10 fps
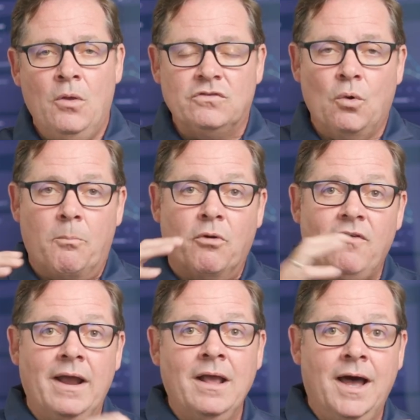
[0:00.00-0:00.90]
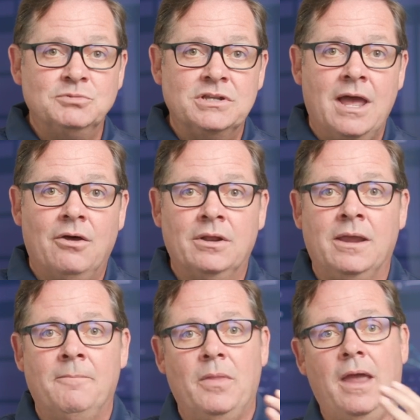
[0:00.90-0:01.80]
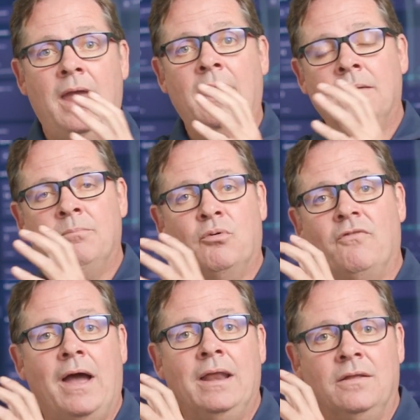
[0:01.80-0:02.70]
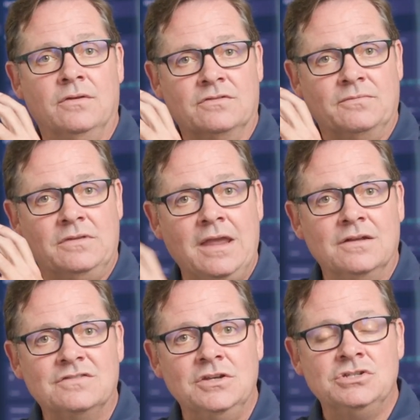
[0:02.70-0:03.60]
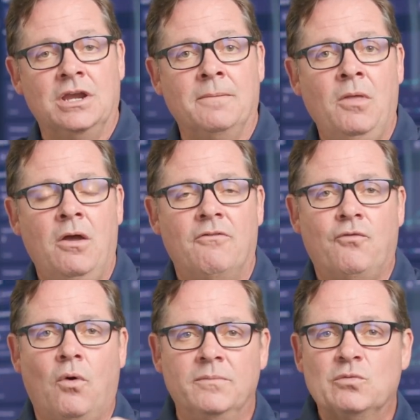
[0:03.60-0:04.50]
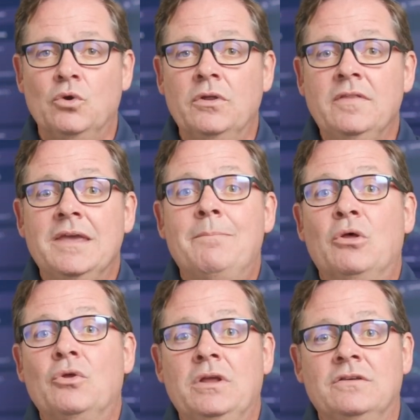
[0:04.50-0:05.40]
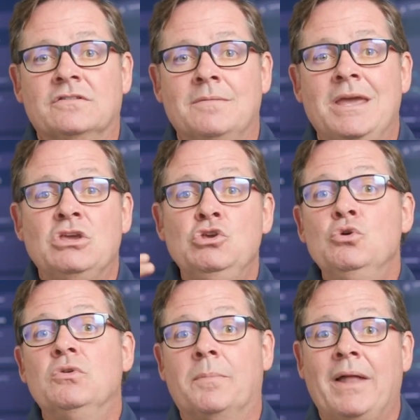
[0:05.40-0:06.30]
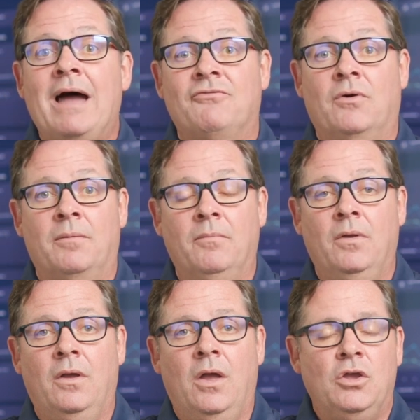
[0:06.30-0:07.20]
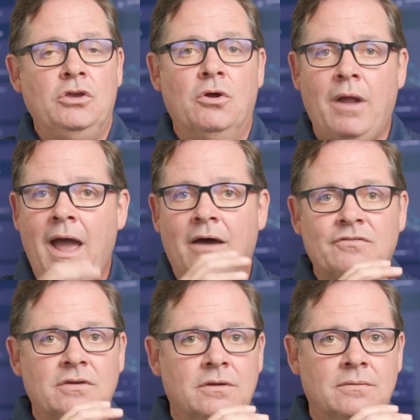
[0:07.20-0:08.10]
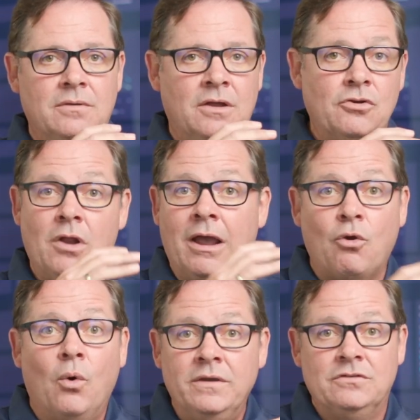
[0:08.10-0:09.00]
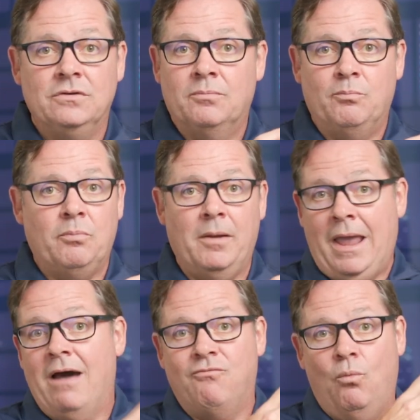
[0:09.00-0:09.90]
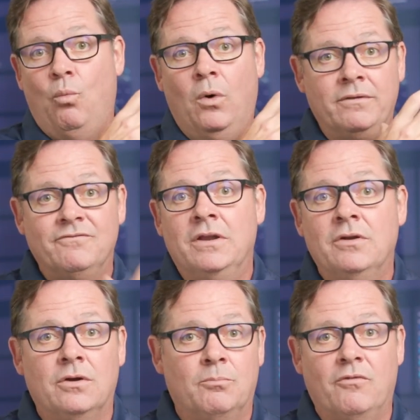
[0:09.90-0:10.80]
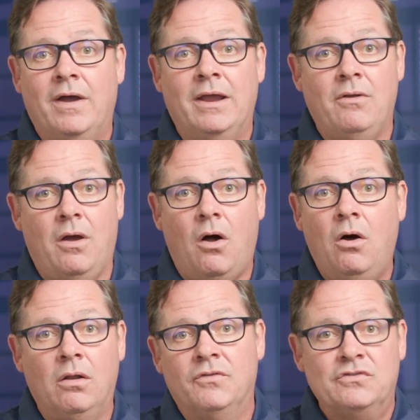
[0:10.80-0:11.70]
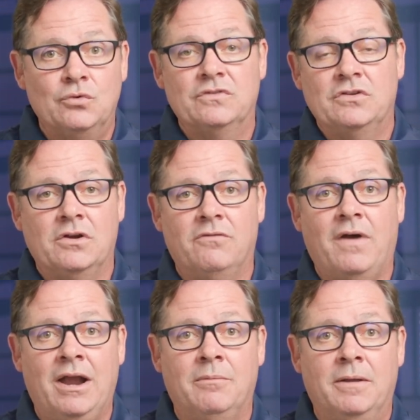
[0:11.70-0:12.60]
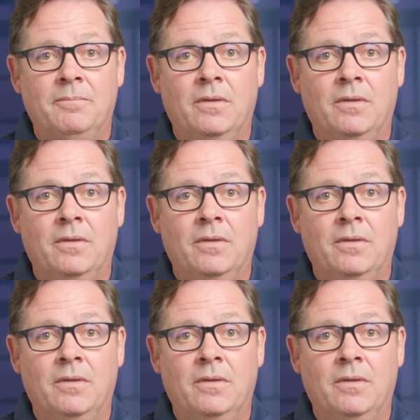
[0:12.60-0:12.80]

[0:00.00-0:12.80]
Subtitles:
So providing optionality and providing this data stitching forms really the abilities to make you the platform. You don't have to, and you're not going to, probably have one vendor provide all the tools in your environment.